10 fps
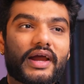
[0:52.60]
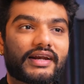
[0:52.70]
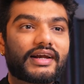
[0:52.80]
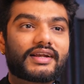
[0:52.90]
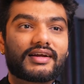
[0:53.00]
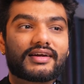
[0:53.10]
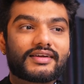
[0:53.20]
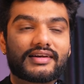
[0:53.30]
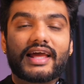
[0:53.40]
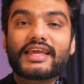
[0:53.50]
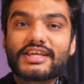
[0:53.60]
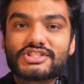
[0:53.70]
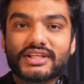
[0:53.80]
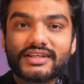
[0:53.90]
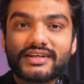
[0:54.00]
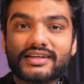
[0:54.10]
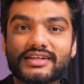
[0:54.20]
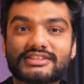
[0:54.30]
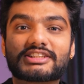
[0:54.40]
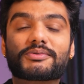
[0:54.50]
edit like each other
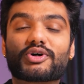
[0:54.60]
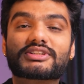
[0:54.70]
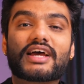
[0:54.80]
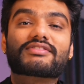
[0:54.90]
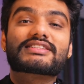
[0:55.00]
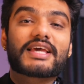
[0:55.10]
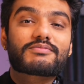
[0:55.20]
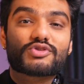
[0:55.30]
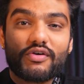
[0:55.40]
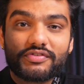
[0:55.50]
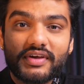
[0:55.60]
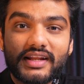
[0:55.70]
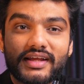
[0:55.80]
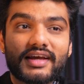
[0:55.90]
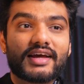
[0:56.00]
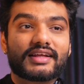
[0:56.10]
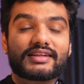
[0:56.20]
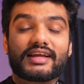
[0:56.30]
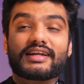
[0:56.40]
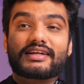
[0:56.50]
just because they have the same software.
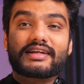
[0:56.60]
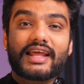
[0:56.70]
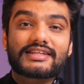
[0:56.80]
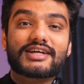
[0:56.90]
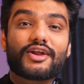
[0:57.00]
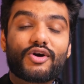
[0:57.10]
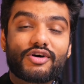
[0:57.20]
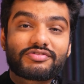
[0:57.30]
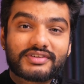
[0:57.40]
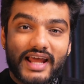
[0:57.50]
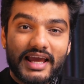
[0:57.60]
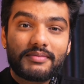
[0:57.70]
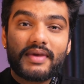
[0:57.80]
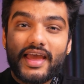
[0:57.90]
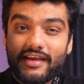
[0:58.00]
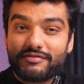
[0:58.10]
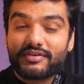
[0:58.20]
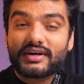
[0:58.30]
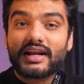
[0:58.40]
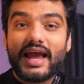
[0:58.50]
It takes a lot of time,
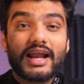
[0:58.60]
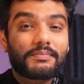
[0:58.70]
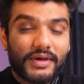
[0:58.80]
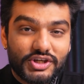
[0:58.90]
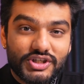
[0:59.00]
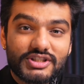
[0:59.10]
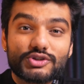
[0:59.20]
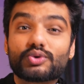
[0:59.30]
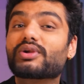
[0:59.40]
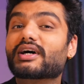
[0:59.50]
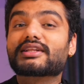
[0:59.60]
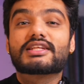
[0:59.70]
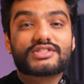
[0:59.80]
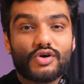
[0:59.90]
effort and patience to learn these